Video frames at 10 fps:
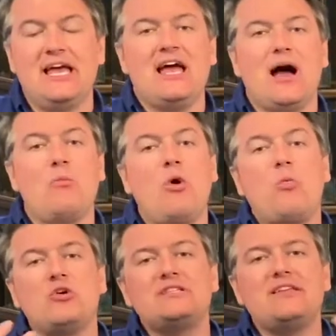And what
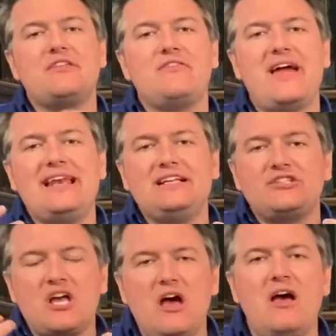was it that then in
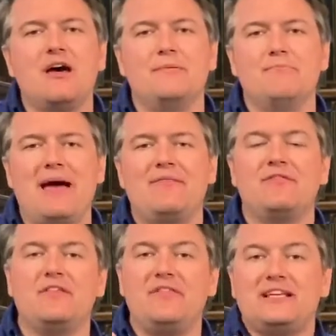turn meant
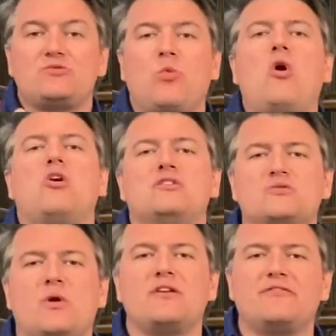that this was
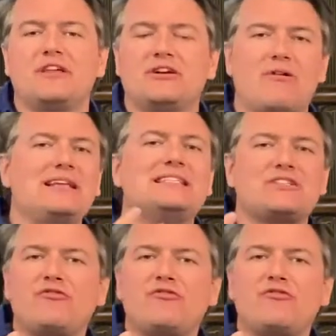one of the greatest